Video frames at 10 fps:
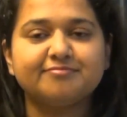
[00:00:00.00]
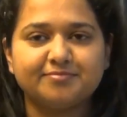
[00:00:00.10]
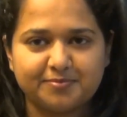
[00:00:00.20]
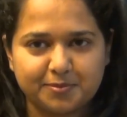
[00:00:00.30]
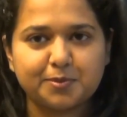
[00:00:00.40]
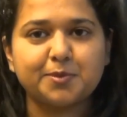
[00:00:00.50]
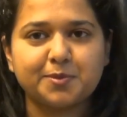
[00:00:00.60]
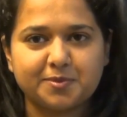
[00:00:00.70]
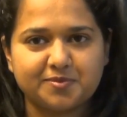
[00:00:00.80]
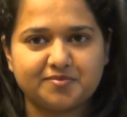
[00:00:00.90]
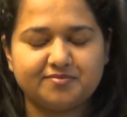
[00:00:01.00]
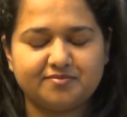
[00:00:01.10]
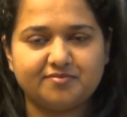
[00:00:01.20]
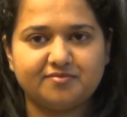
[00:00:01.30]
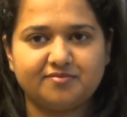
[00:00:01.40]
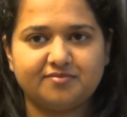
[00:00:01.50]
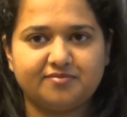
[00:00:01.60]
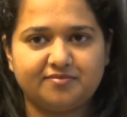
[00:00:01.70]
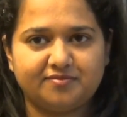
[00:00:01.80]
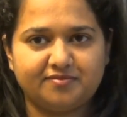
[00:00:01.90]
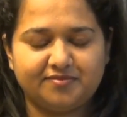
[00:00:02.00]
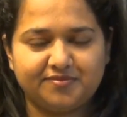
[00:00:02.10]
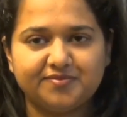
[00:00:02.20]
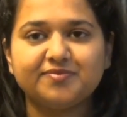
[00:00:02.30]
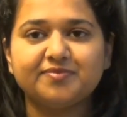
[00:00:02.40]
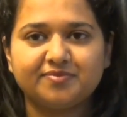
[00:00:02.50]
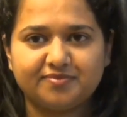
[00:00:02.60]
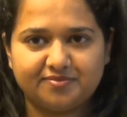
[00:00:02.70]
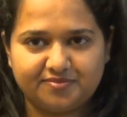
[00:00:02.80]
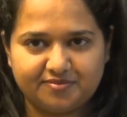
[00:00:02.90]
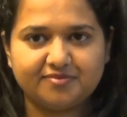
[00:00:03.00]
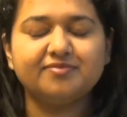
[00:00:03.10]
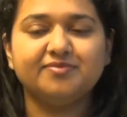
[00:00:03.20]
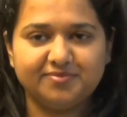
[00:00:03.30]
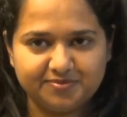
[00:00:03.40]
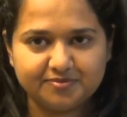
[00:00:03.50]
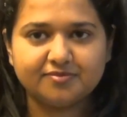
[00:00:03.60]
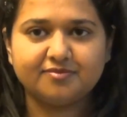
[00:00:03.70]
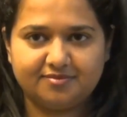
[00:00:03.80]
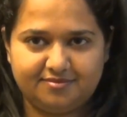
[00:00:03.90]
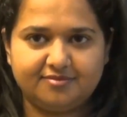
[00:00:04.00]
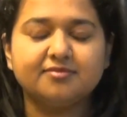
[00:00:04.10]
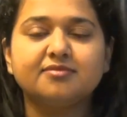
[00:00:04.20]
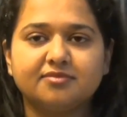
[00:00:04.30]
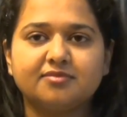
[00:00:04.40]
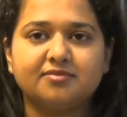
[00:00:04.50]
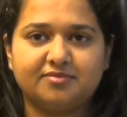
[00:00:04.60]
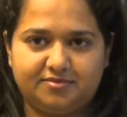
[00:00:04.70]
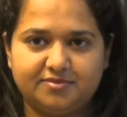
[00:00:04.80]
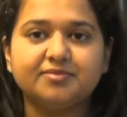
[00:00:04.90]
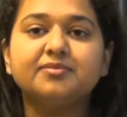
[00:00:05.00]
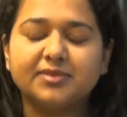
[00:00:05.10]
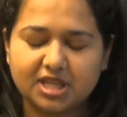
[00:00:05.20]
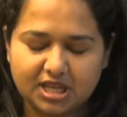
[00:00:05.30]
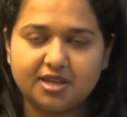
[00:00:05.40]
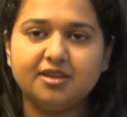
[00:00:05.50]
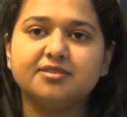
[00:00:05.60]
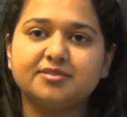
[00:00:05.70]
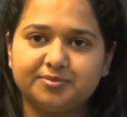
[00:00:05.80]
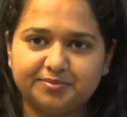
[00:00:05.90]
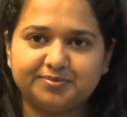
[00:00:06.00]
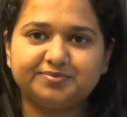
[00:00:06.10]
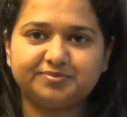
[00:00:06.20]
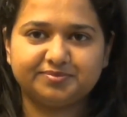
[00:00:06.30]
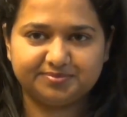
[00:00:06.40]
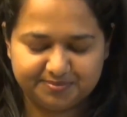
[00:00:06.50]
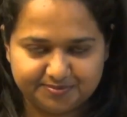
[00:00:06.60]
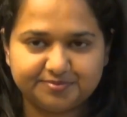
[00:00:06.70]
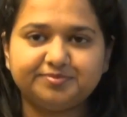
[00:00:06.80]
you do not feel comfortable, because if you do not do your part, we cannot do our part. It is not going to work. So